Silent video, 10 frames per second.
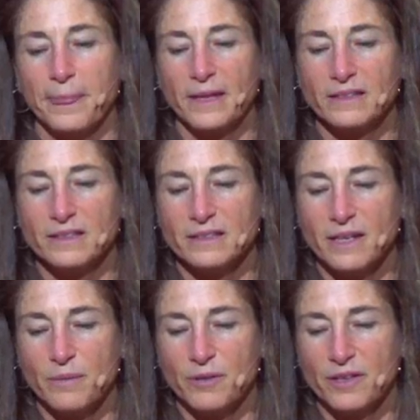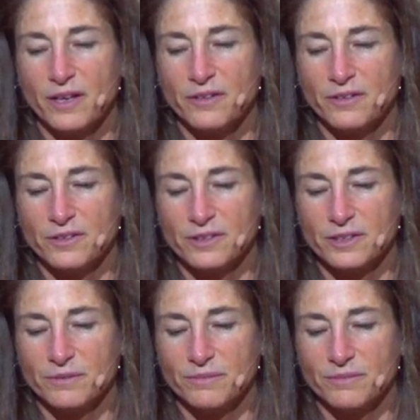It's the same with
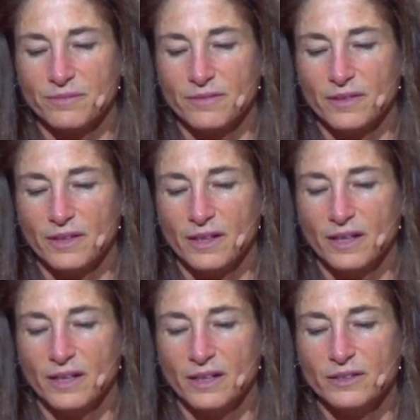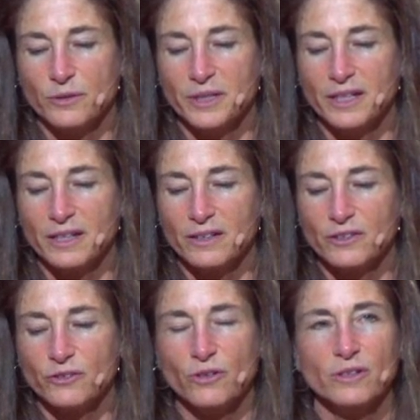others. So we can't
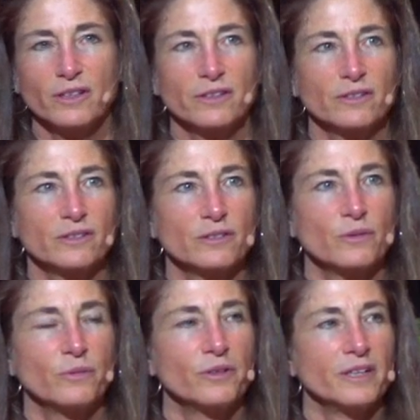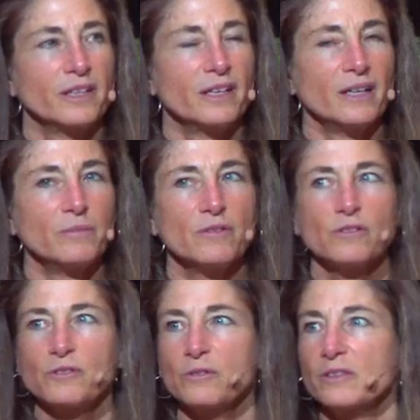control others. We're in a
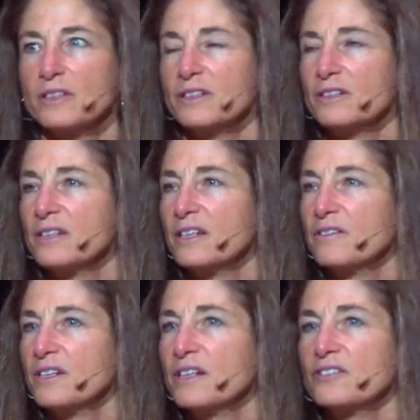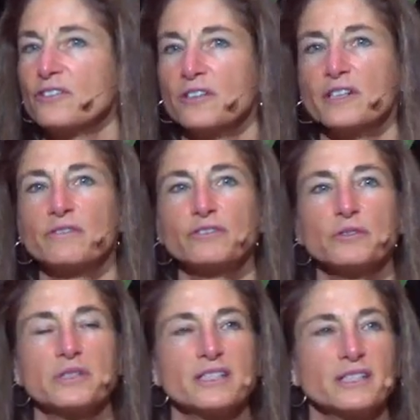mutual
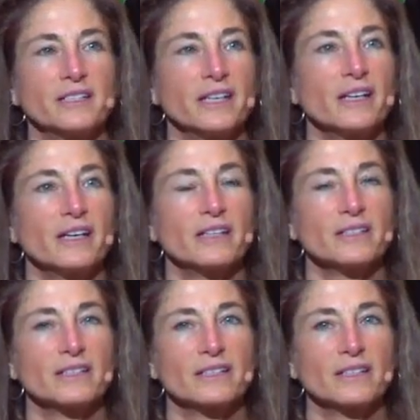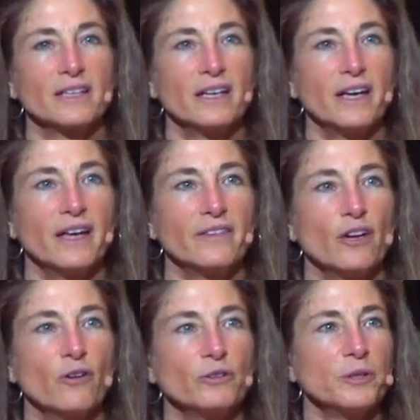inter-influencing dance. And
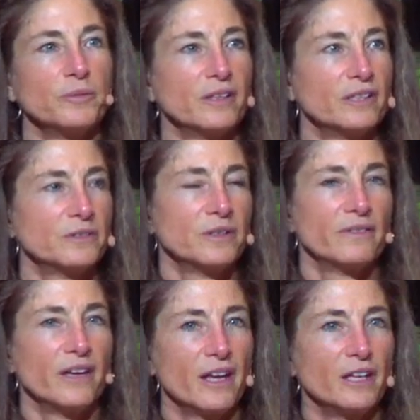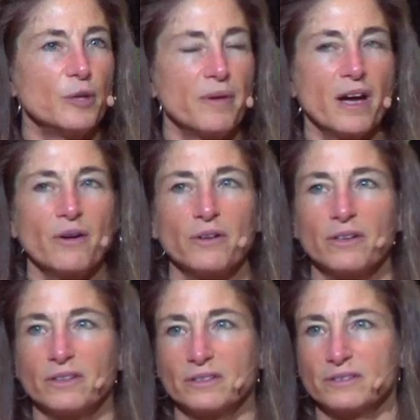the only place we have any
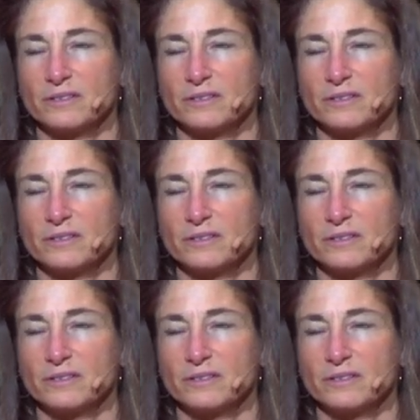power,